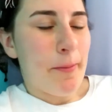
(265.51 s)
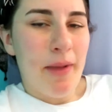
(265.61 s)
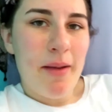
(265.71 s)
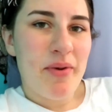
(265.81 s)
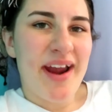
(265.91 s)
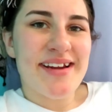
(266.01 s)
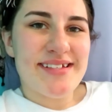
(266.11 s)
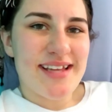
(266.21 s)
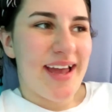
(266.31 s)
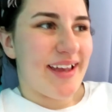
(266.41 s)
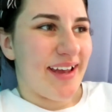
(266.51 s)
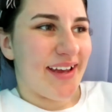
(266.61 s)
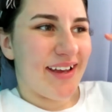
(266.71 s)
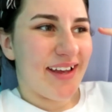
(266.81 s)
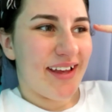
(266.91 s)
My brain is
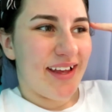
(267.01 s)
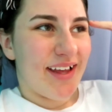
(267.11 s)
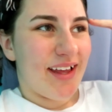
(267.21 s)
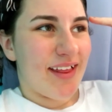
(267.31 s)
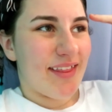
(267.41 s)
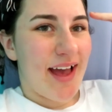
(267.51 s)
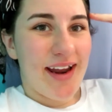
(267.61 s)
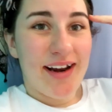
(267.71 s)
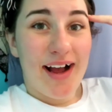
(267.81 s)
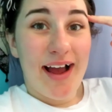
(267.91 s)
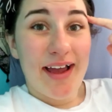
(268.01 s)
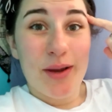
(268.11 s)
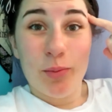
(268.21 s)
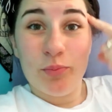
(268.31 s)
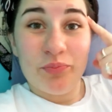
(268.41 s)
saying that I
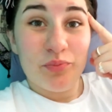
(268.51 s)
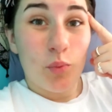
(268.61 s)
am